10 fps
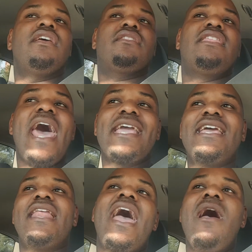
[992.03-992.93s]
that
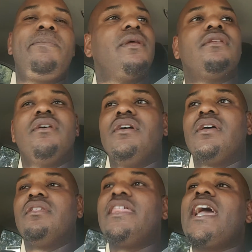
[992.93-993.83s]
can happen.
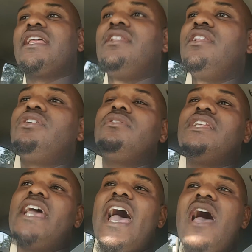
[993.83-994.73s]
That can
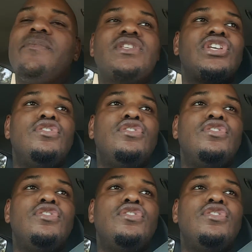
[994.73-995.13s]
literally happen to